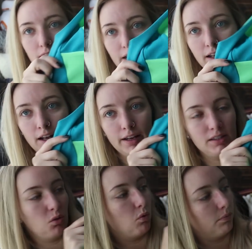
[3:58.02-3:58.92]
that I got
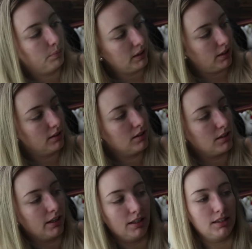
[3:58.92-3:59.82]
is a one
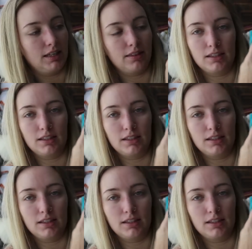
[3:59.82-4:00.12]
piece and it's like